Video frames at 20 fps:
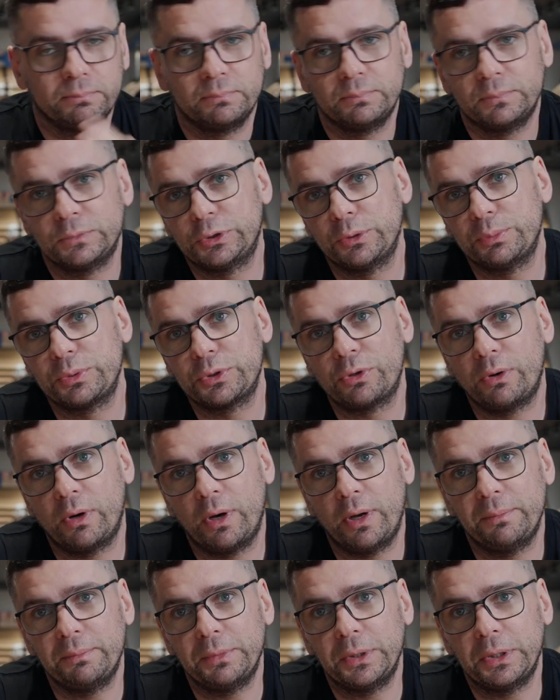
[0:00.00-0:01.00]

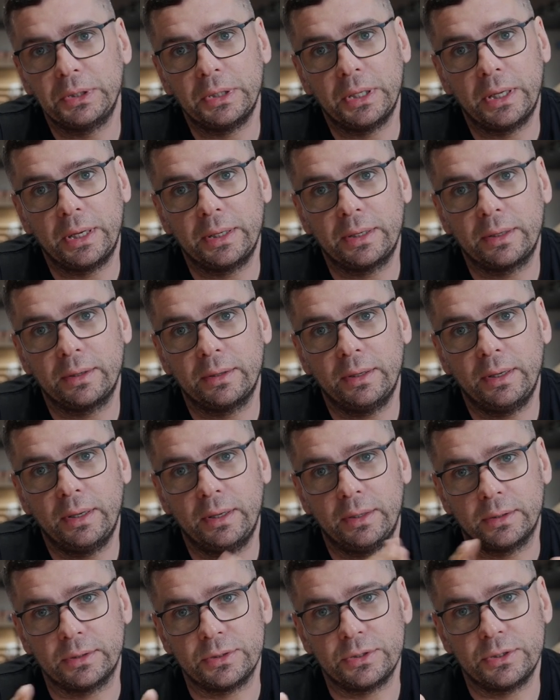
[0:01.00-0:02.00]
Subscribe, like,
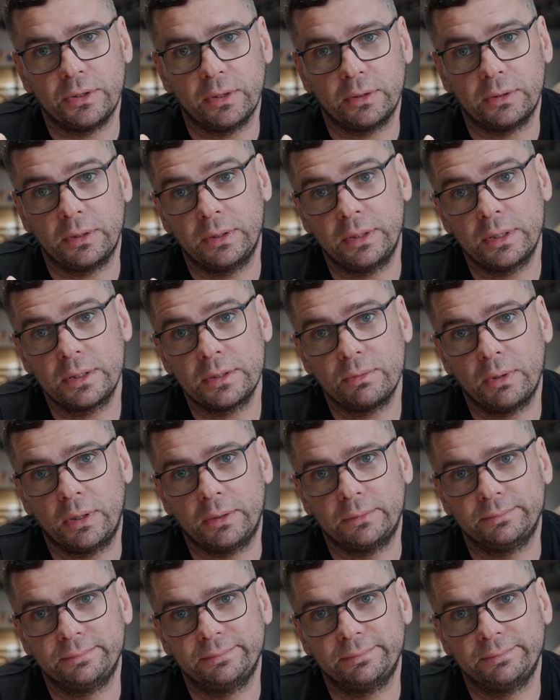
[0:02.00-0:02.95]
and I'll see you at the next one.